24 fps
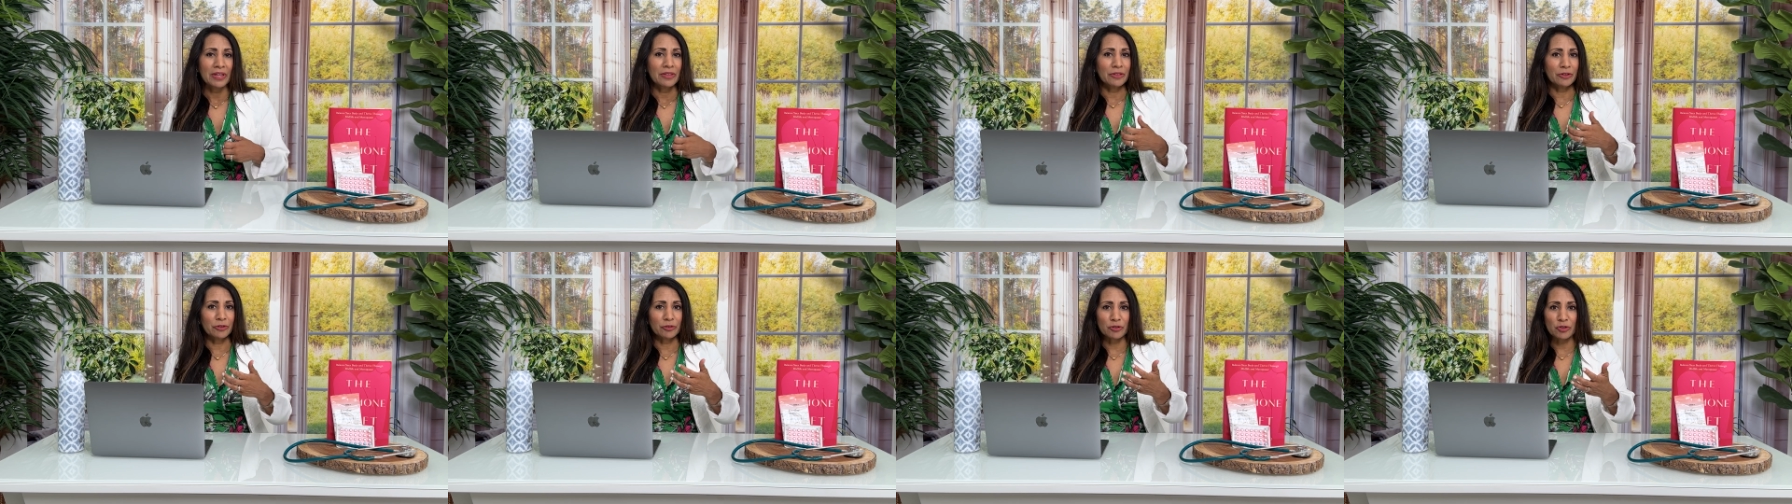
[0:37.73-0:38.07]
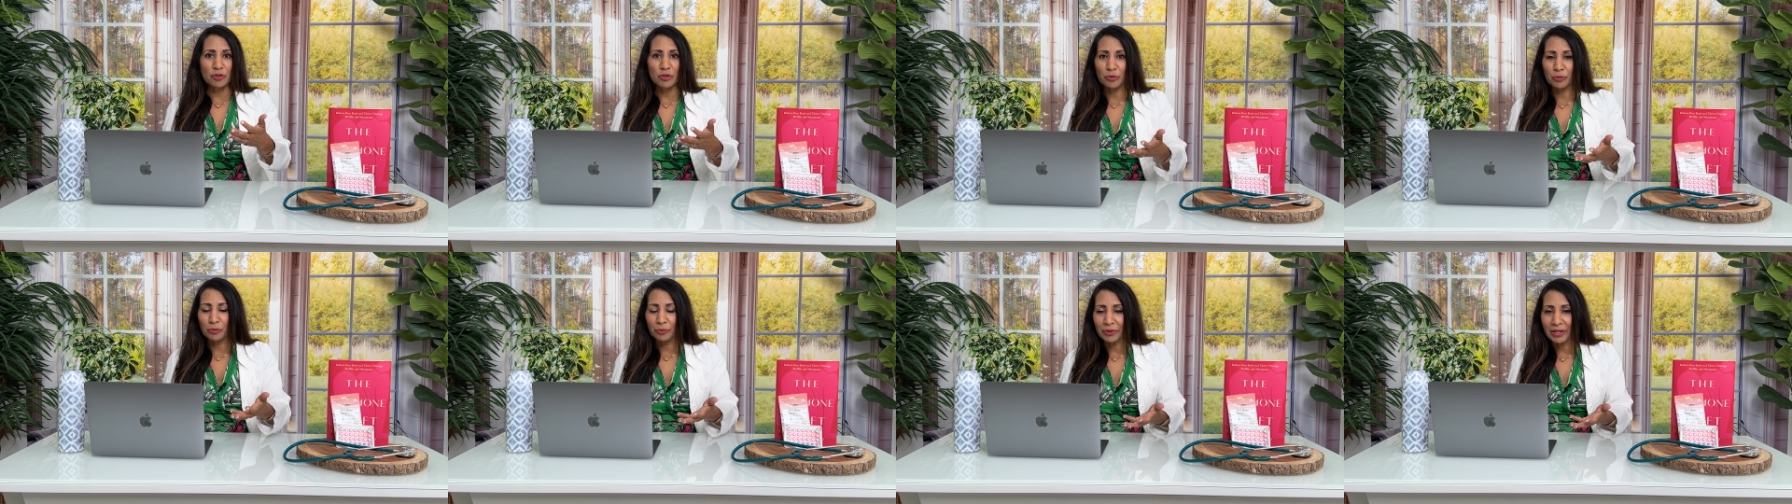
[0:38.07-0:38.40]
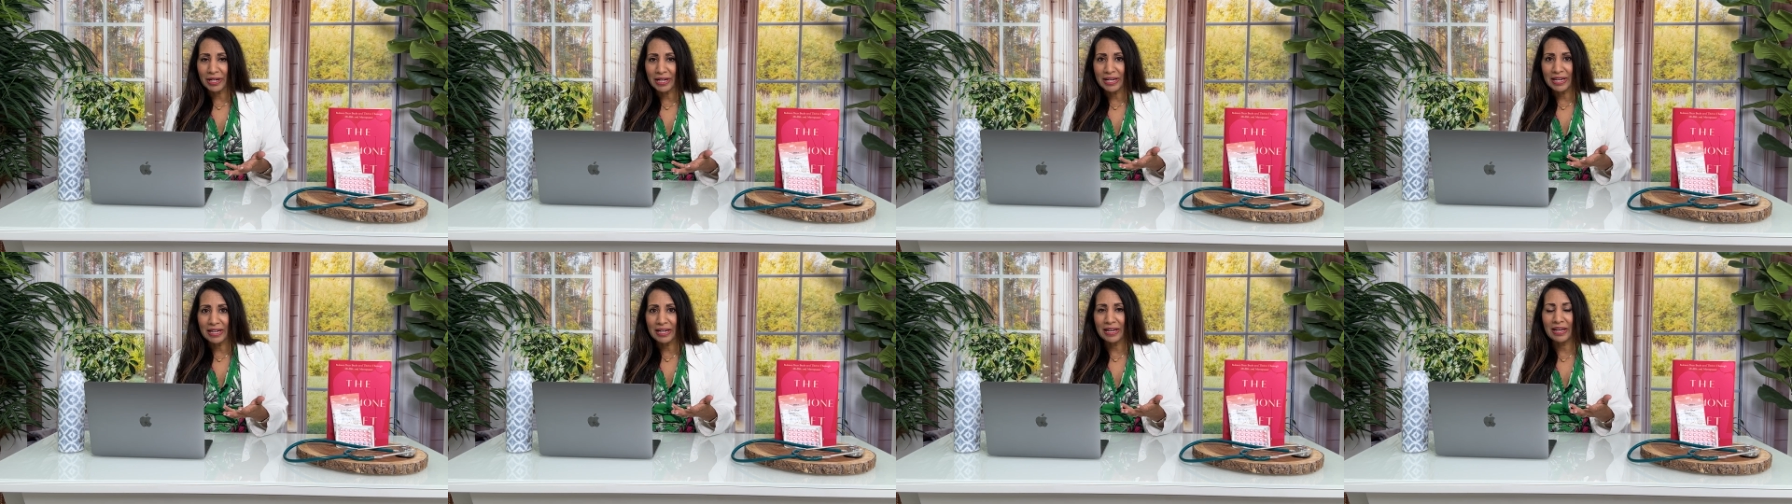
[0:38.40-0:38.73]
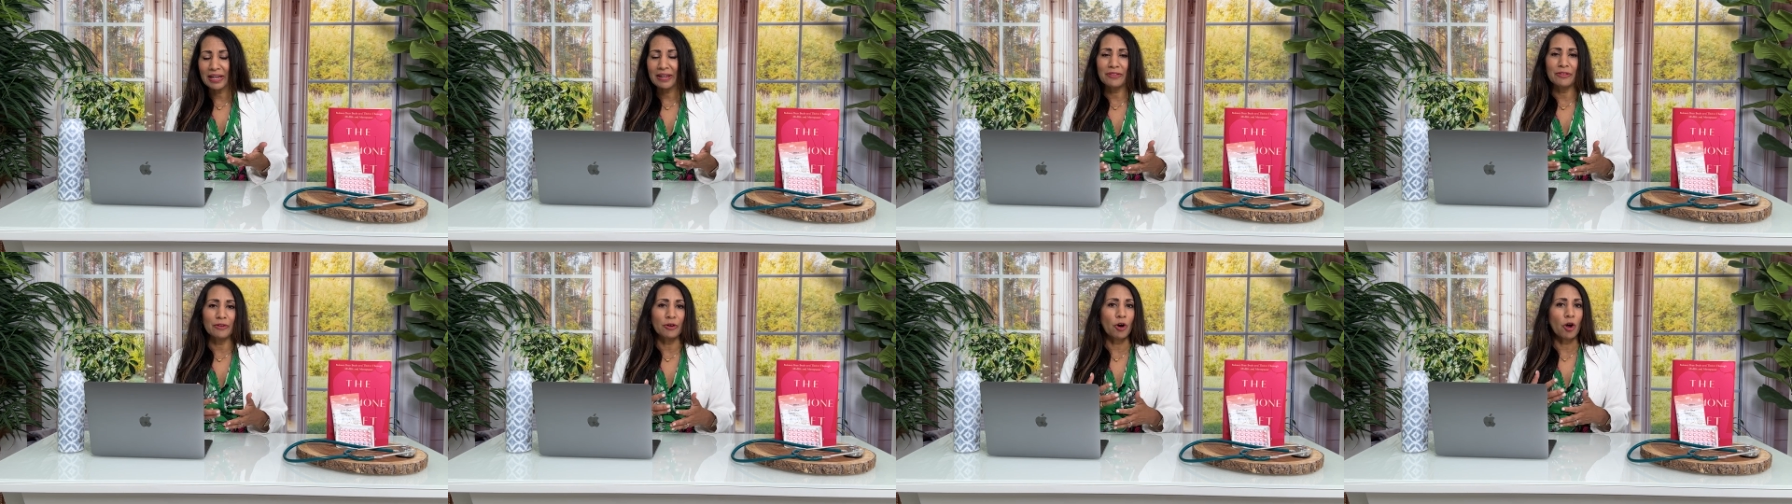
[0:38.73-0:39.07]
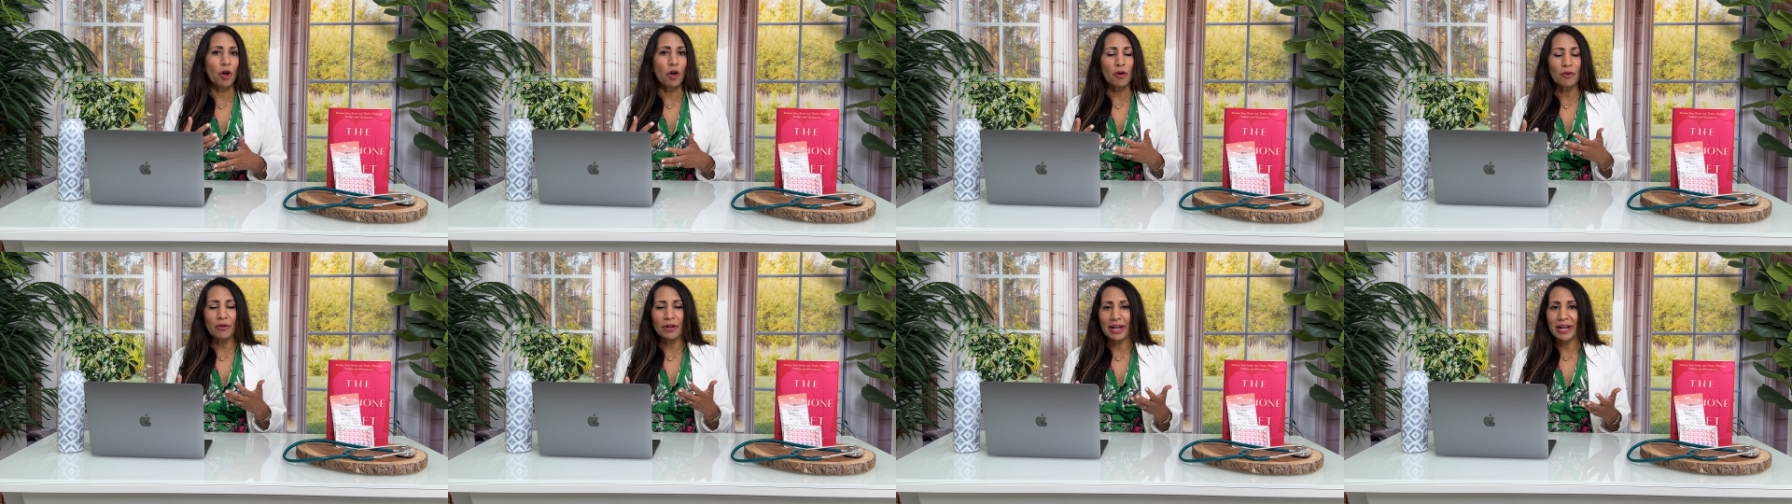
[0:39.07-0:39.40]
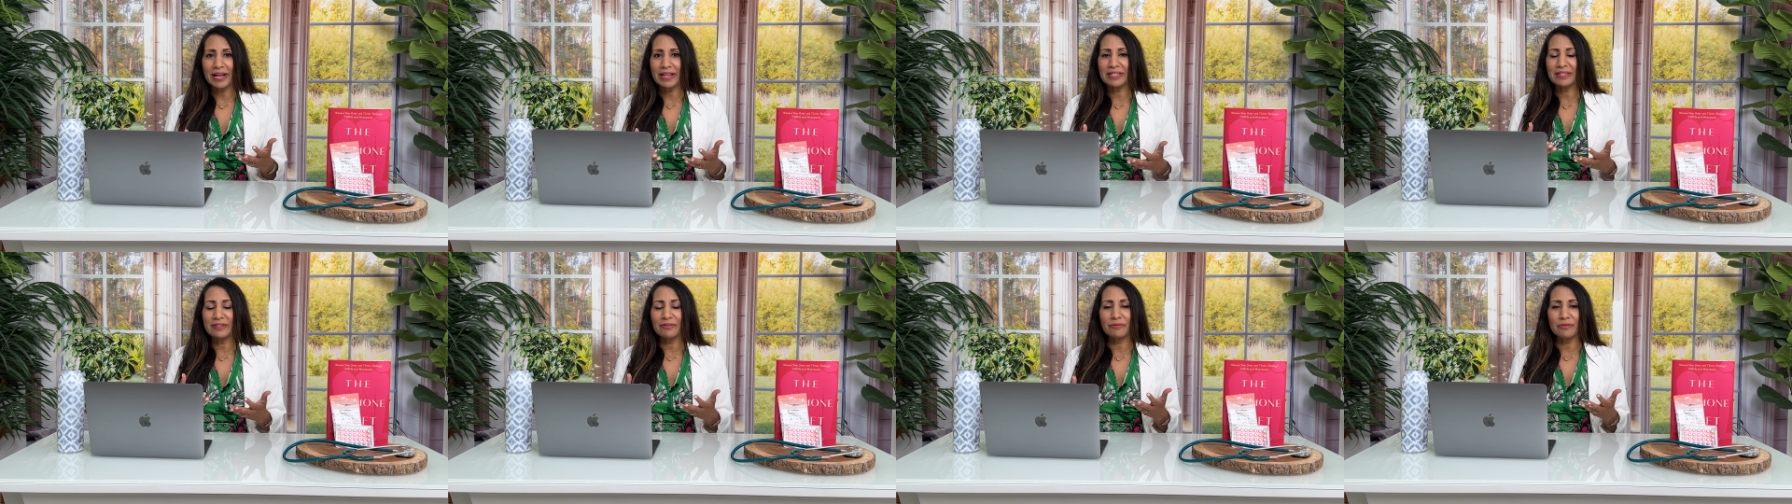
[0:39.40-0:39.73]
there's the ring. There are all
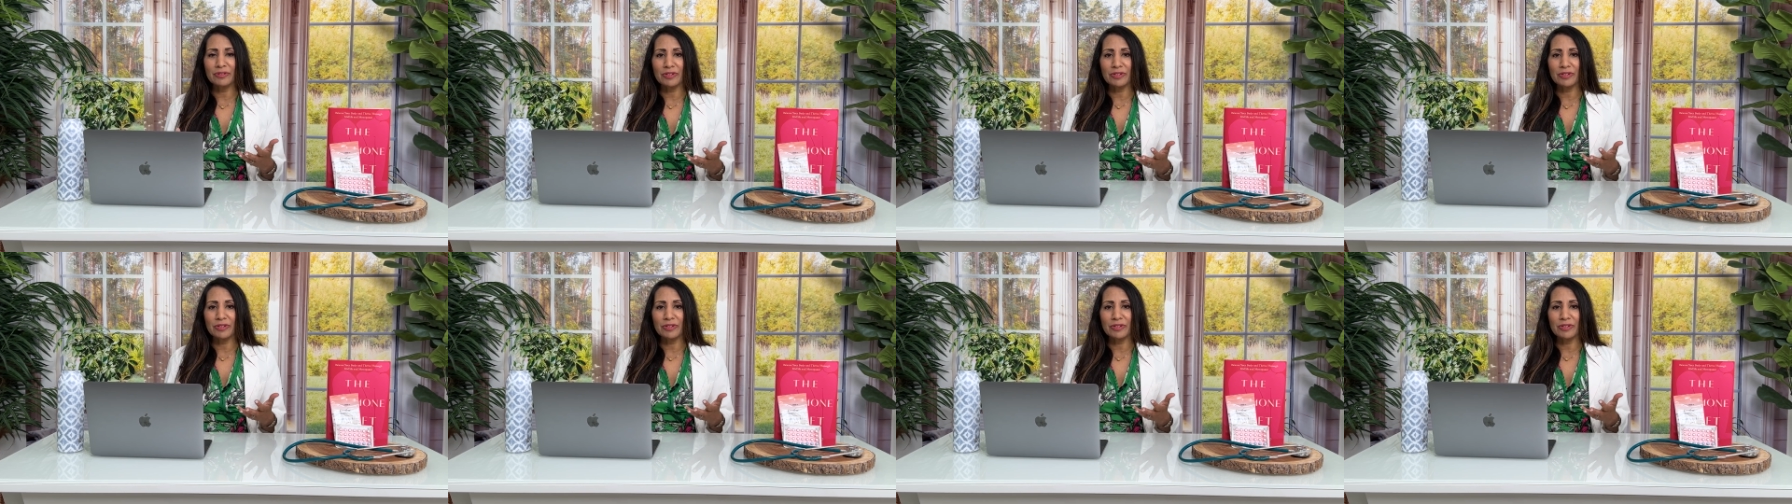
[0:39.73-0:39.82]
kinds of